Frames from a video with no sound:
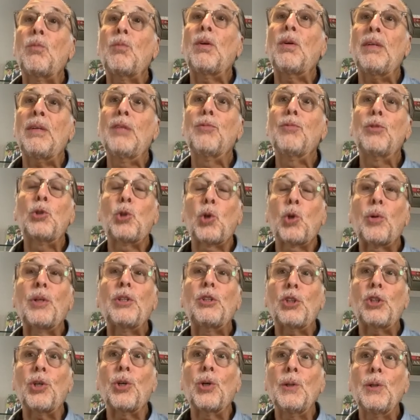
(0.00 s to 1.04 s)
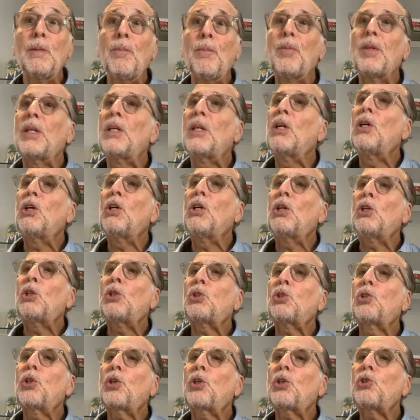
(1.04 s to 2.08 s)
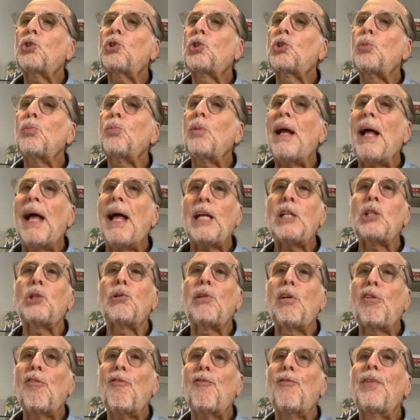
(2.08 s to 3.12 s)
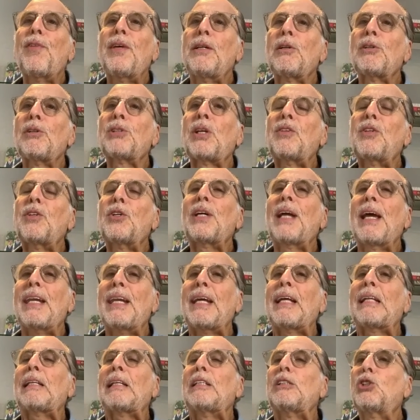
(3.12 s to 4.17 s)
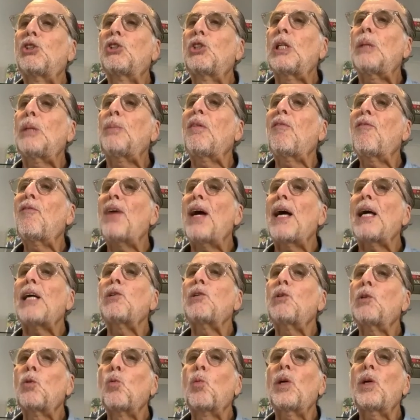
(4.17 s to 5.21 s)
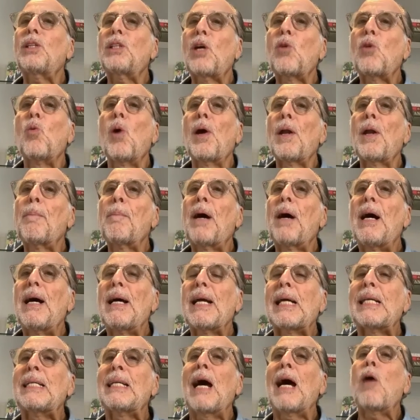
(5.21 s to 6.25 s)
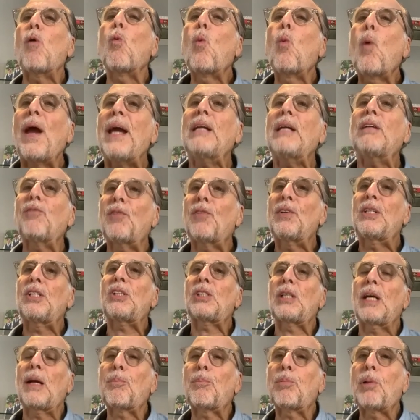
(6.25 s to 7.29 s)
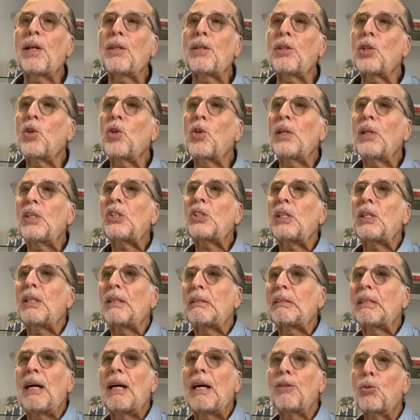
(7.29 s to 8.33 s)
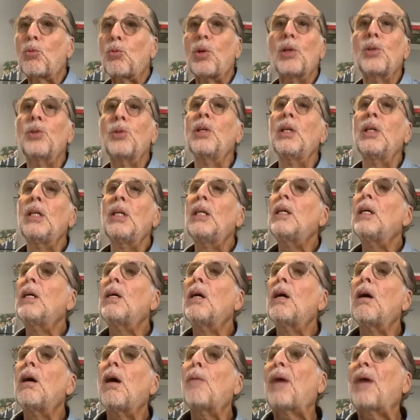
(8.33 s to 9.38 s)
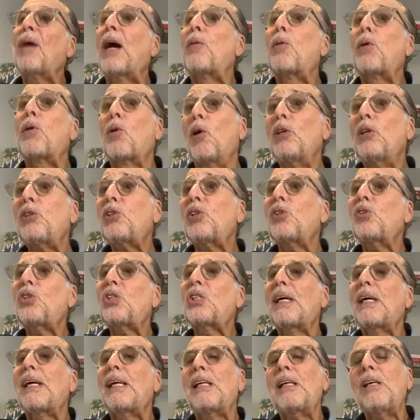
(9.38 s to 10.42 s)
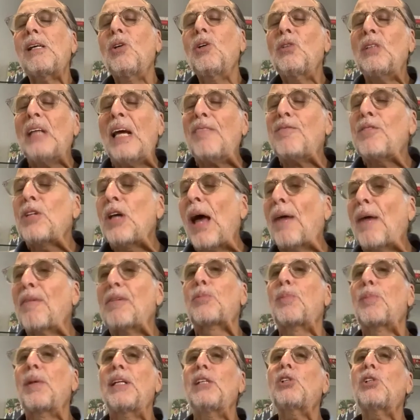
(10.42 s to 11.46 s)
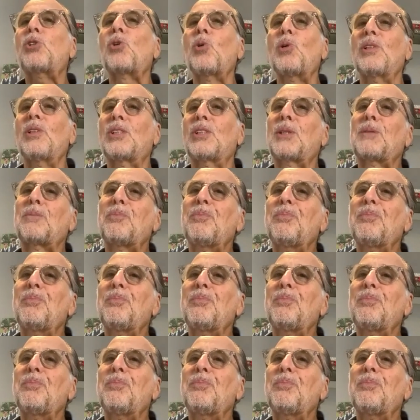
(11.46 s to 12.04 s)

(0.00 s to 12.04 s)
inventory turn, so the consumer actually feels that they're getting a legitimate value in what they want to buy and not wait for the same product to go on sale down the road. I would also say you don't have to have as many stores.